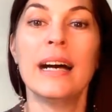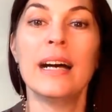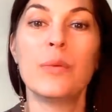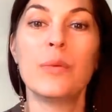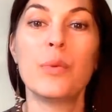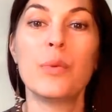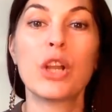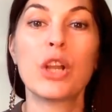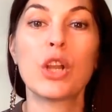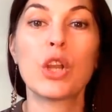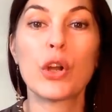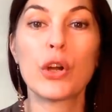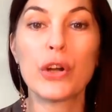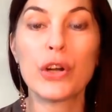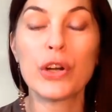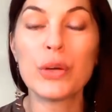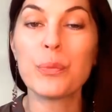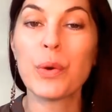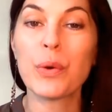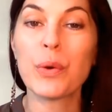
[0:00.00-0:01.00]
We
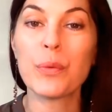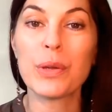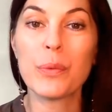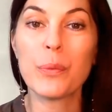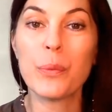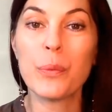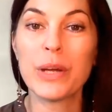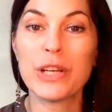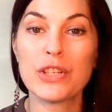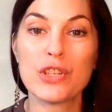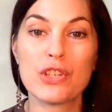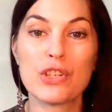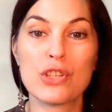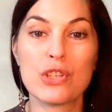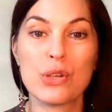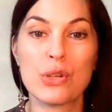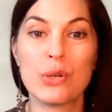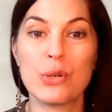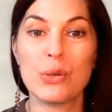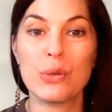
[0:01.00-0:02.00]
learn what we wish
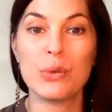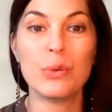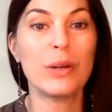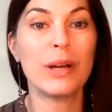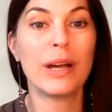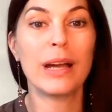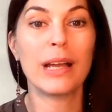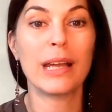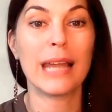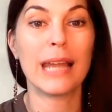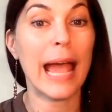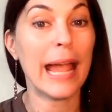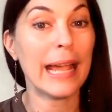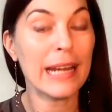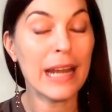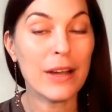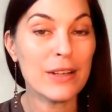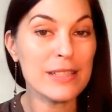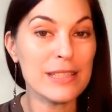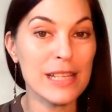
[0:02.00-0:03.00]
to
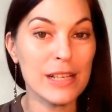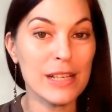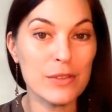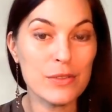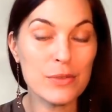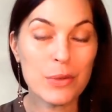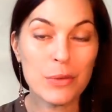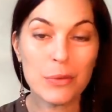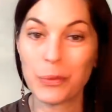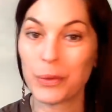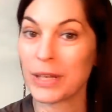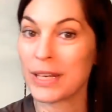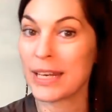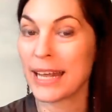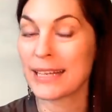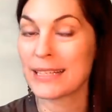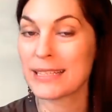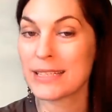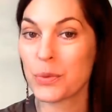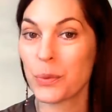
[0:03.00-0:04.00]
align ourselves with for the
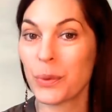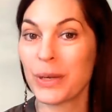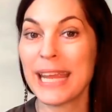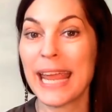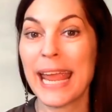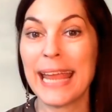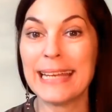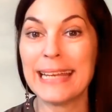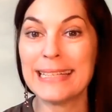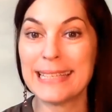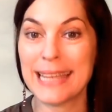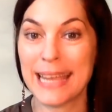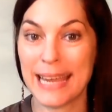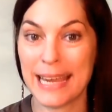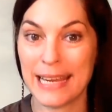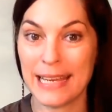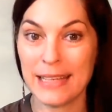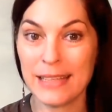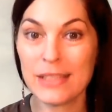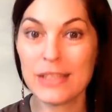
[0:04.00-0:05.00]
next 28
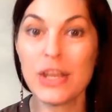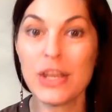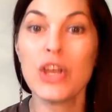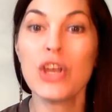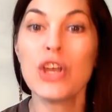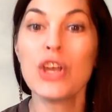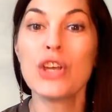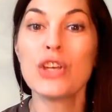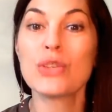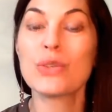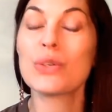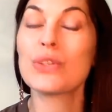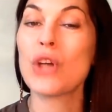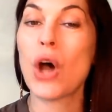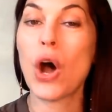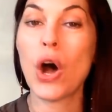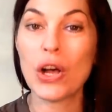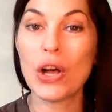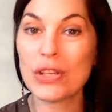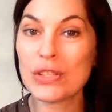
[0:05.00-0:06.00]
days. So it's
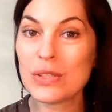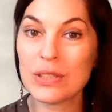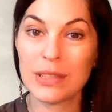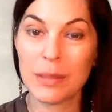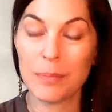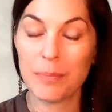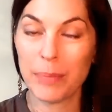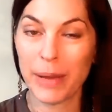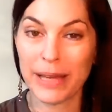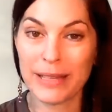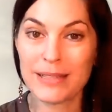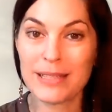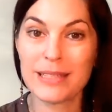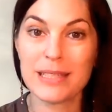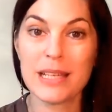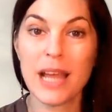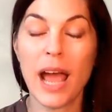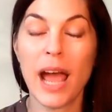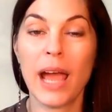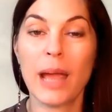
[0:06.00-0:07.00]
also the
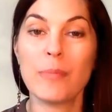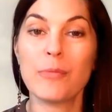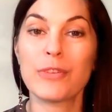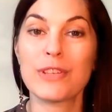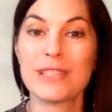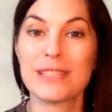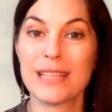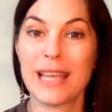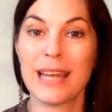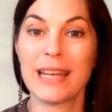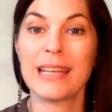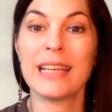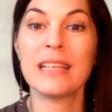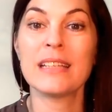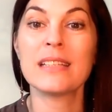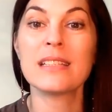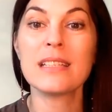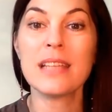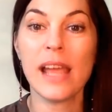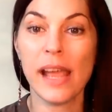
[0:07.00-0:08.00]
best time for setting
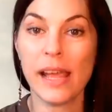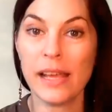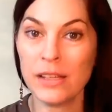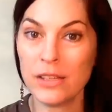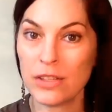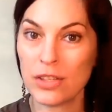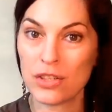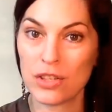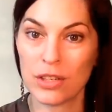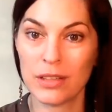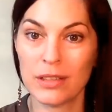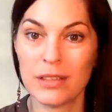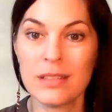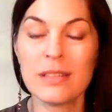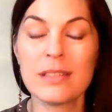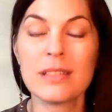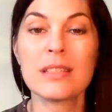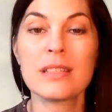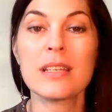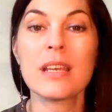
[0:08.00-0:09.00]

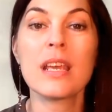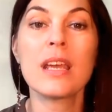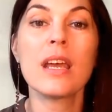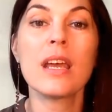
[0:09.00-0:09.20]
intentions